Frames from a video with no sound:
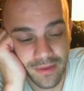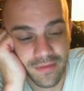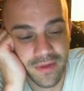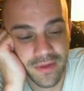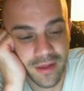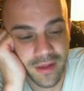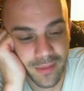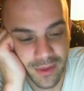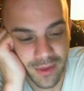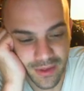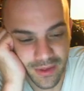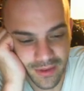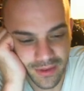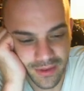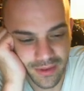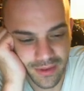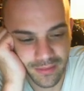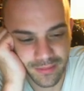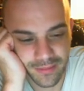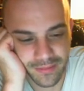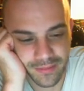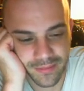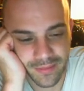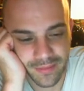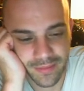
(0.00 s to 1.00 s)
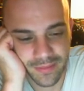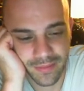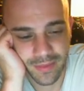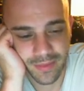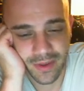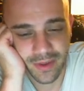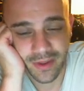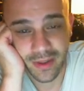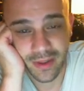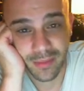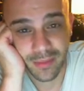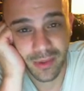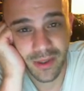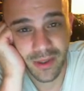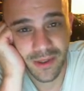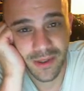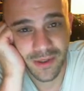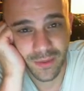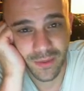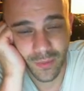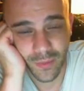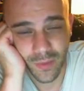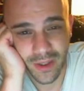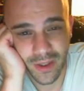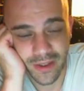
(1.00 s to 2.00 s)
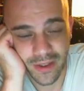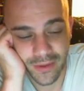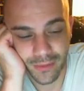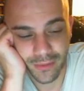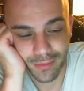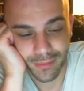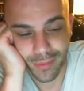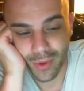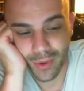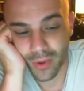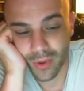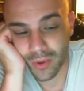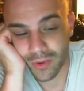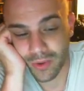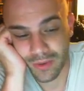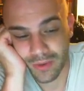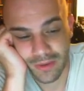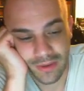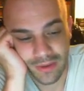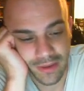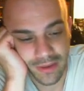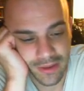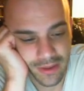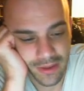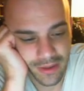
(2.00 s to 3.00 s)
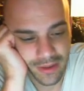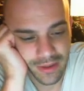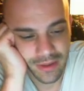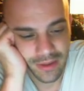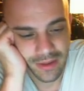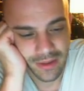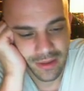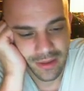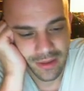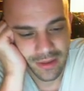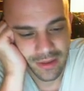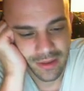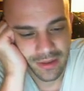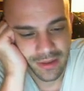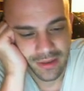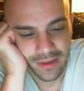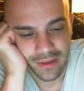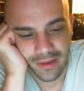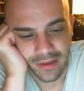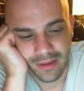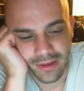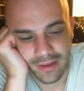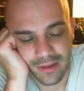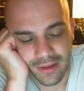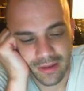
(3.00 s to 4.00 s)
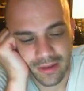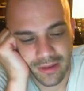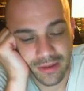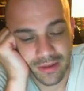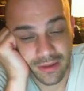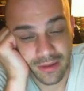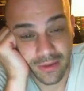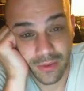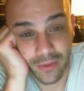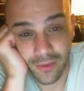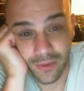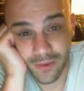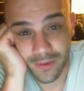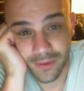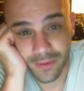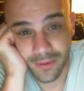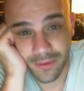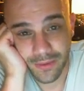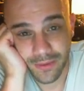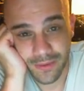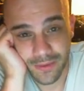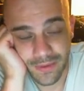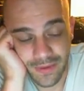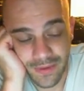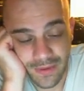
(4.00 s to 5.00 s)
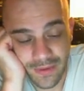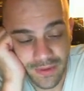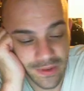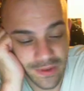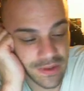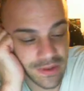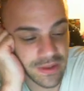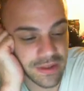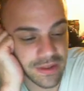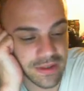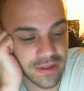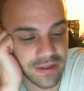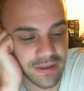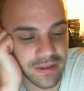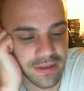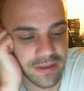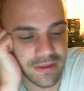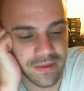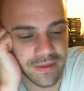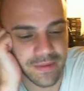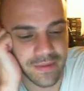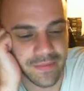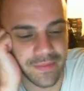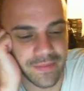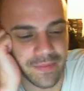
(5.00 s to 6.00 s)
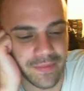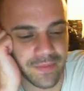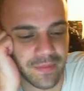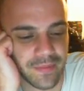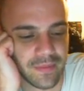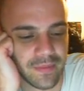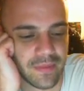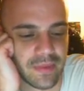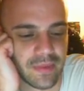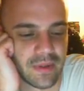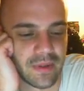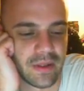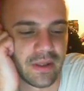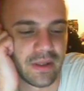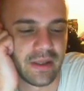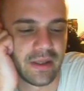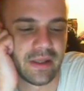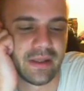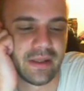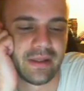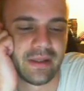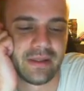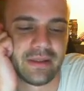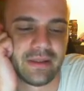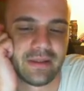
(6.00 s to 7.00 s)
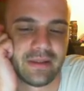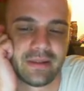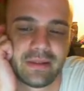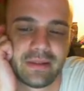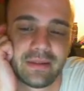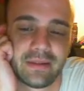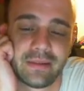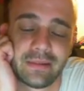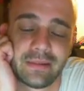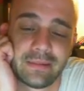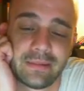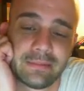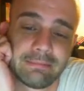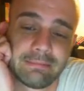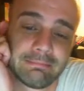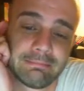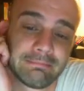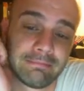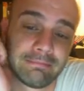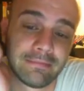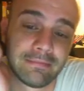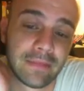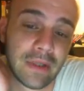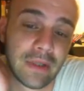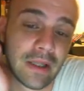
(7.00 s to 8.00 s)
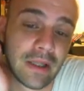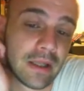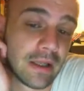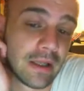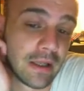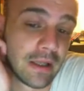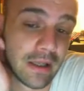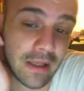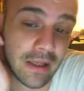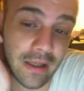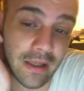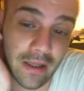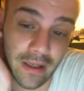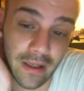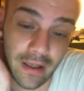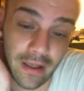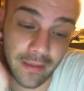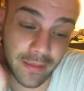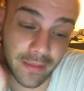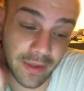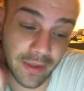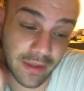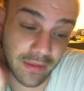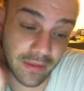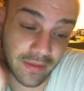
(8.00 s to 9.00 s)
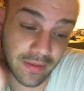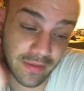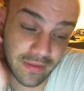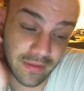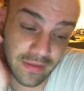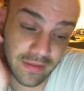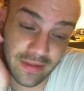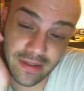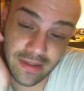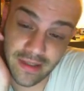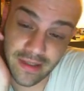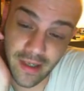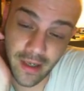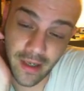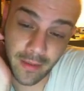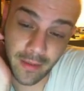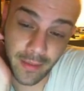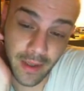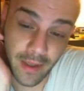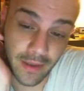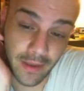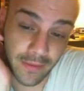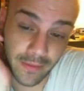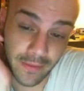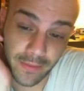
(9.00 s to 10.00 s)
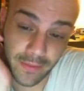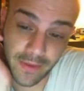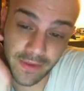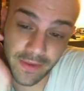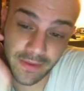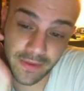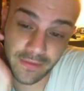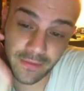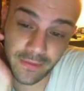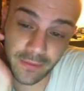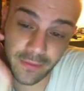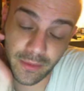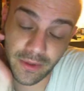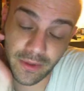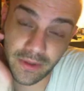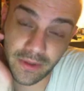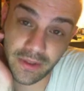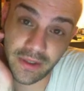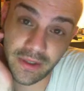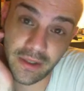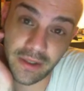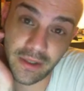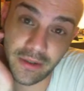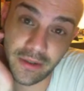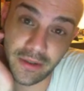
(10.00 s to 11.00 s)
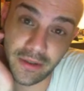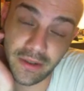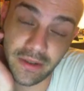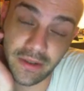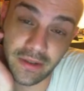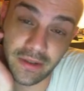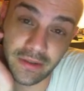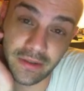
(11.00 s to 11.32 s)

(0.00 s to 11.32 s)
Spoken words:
Famicom, Honey Peach and Wild Ball, Golgo 13, and I'm going to type out the rest of them on here,